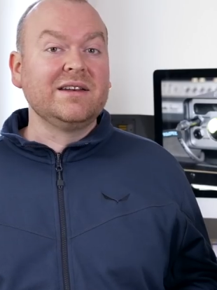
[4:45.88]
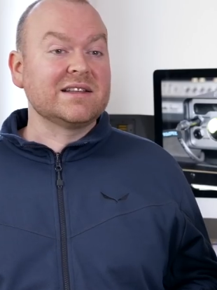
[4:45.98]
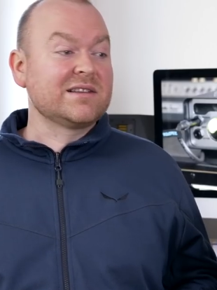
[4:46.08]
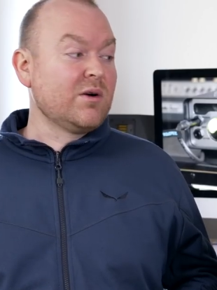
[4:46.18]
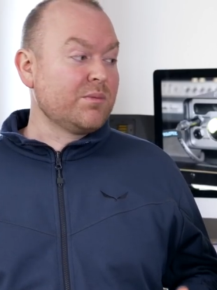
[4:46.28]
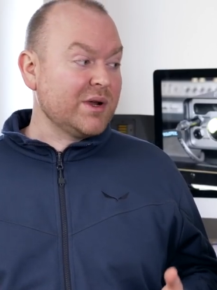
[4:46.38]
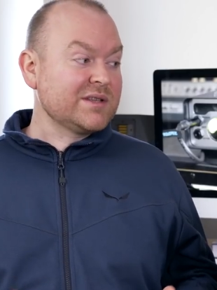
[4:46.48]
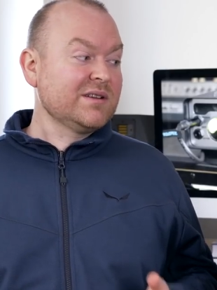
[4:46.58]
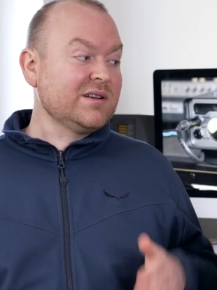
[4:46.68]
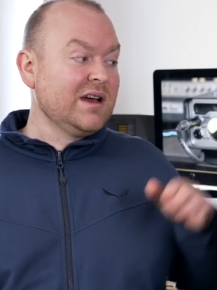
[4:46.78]
there's a
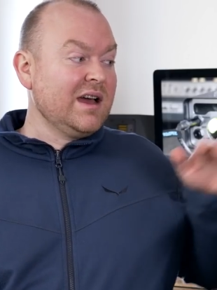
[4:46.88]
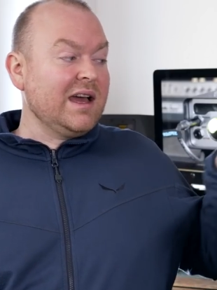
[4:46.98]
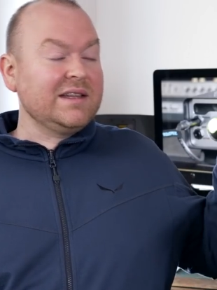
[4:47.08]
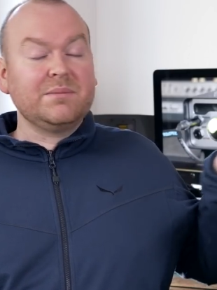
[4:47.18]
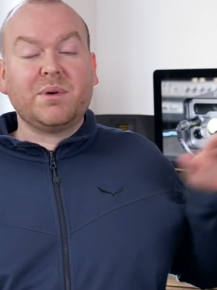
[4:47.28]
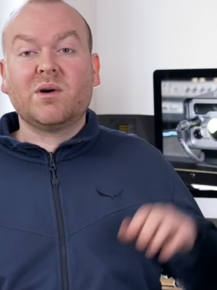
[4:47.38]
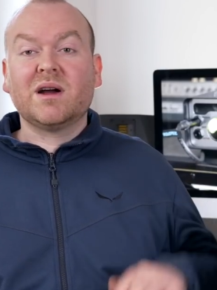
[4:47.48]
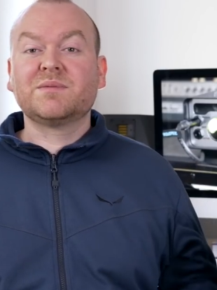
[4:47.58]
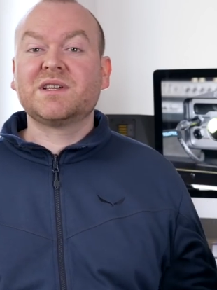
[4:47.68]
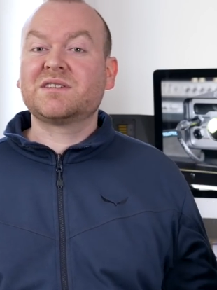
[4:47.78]
compressor at the power
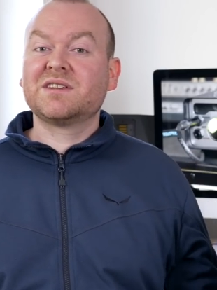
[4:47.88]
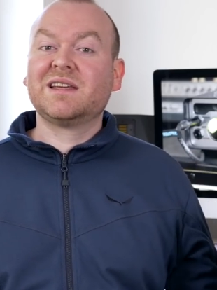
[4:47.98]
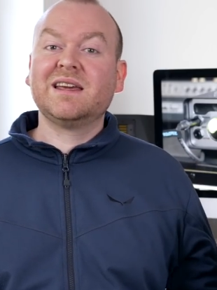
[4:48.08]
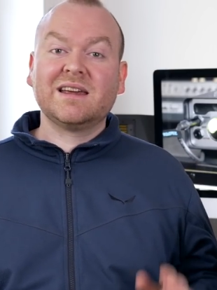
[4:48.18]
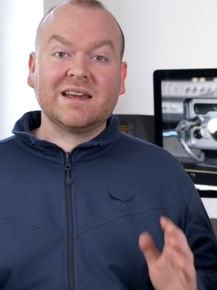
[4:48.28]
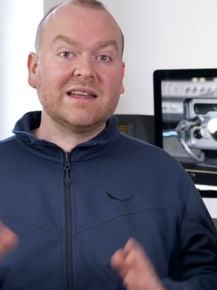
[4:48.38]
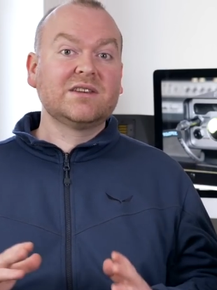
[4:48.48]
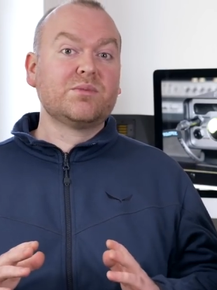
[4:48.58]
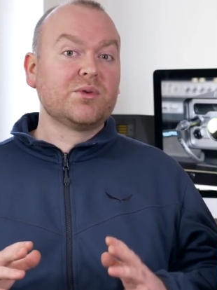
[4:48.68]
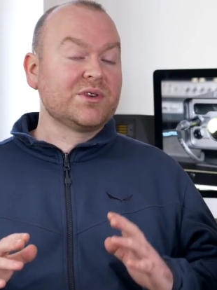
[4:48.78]
amp section kicking in
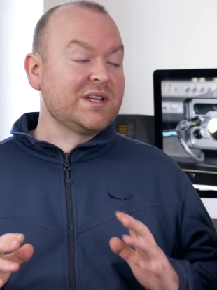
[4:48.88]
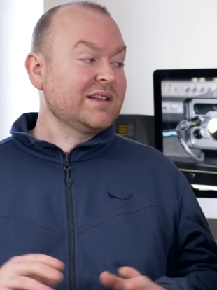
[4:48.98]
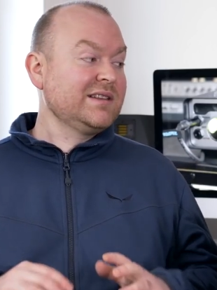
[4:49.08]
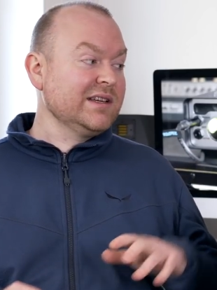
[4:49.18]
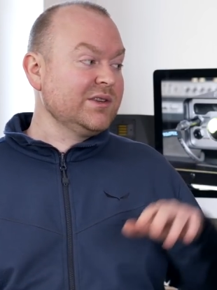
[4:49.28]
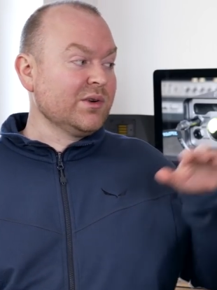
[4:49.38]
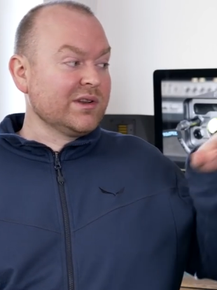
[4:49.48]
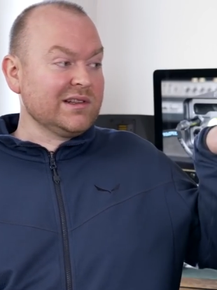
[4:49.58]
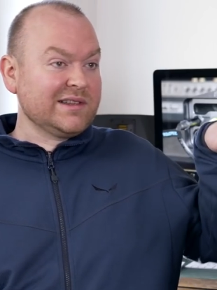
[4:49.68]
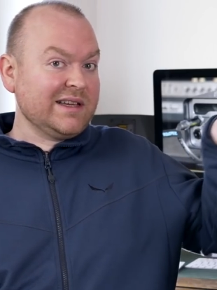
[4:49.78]
to protect the
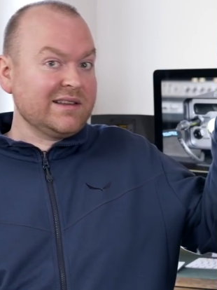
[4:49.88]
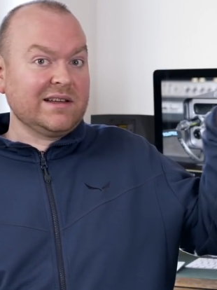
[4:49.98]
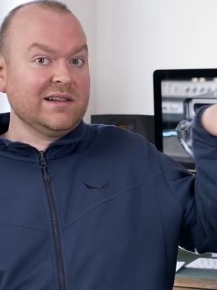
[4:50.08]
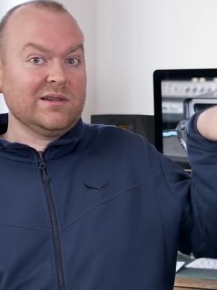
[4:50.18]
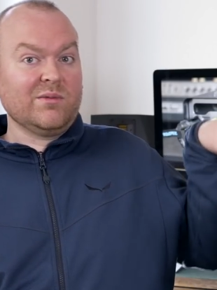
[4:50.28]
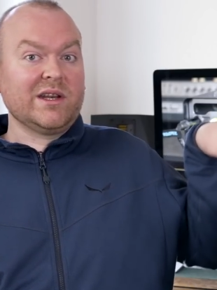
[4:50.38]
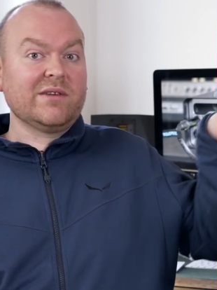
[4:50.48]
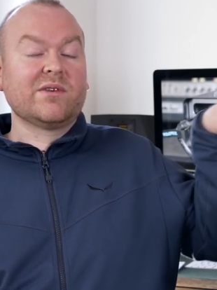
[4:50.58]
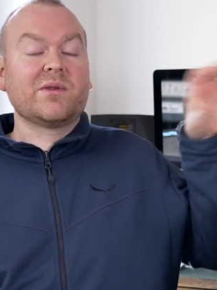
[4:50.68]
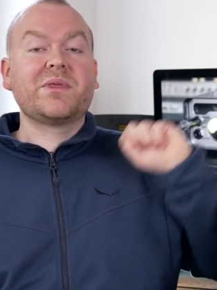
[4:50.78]
internal technical
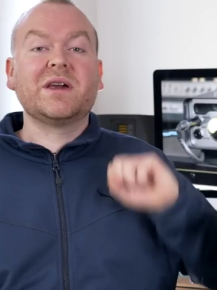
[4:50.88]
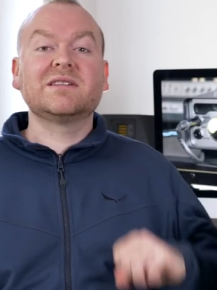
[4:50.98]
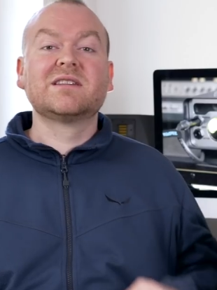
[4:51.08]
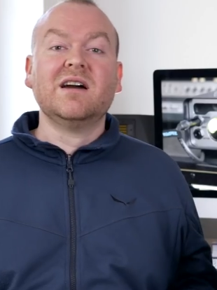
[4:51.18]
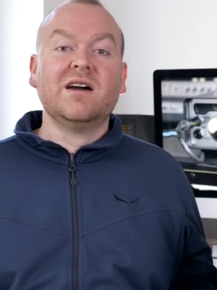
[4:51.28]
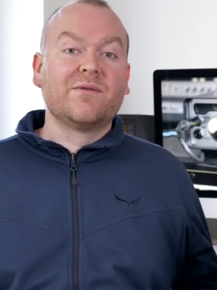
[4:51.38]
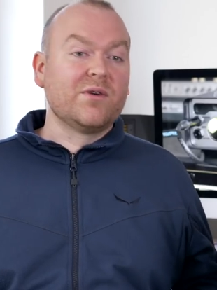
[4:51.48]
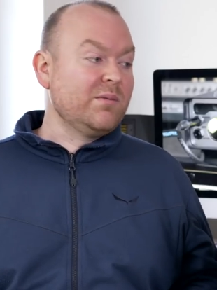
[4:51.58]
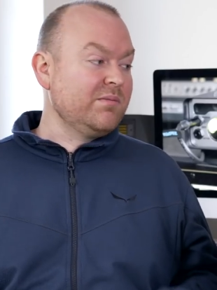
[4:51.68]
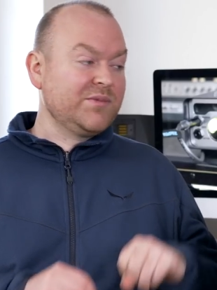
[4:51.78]
whatever things
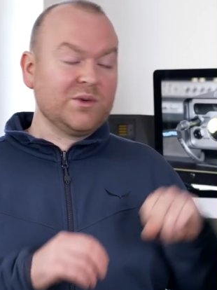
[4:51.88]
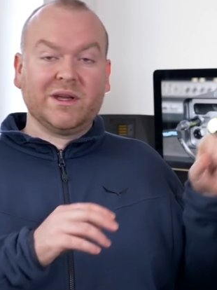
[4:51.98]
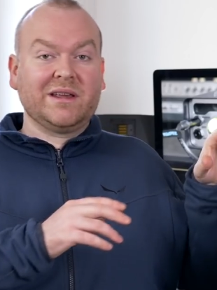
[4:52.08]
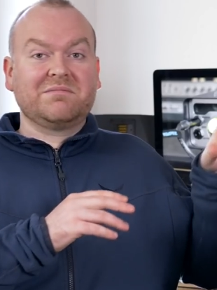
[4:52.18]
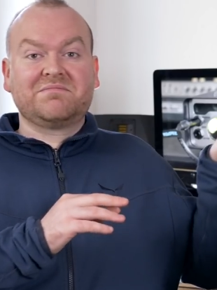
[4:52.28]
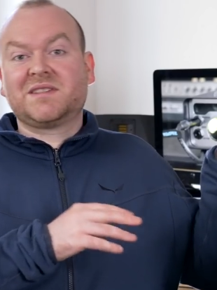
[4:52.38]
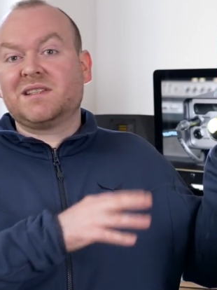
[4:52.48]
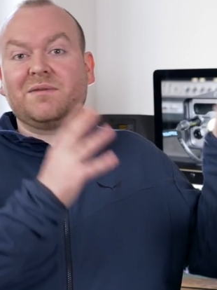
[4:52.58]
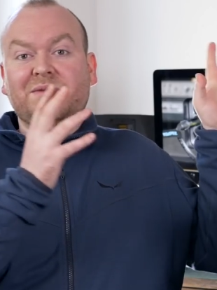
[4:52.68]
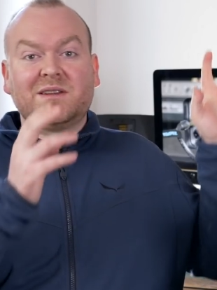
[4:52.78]
from doing
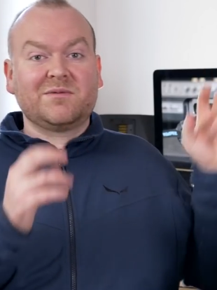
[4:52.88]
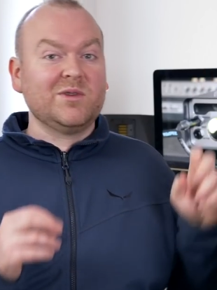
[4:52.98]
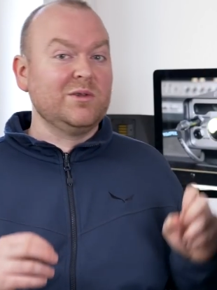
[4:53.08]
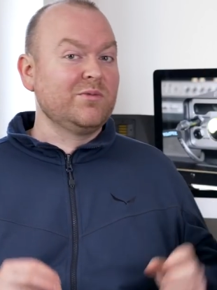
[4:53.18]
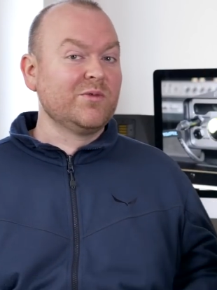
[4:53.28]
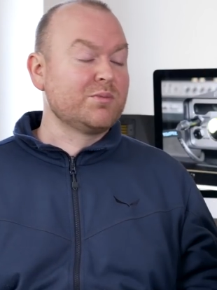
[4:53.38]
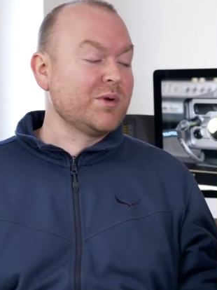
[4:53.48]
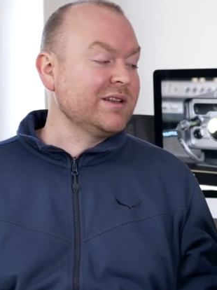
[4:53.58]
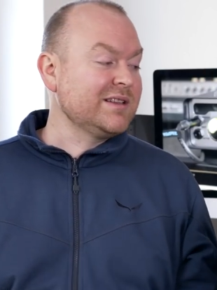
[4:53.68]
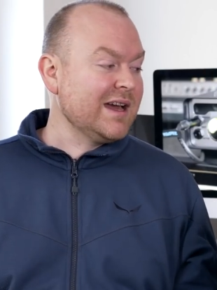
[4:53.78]
stuff that will would
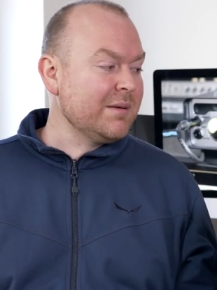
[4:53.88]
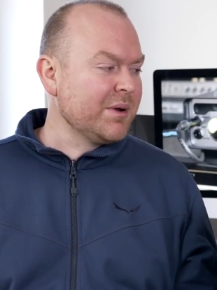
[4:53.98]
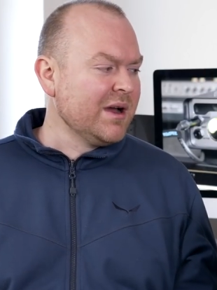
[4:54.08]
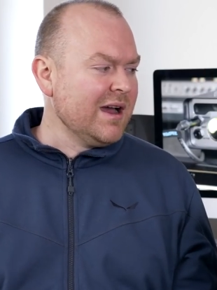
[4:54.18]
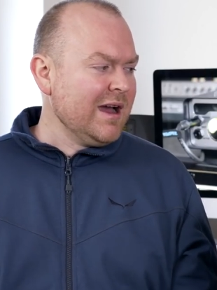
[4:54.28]
break the amp.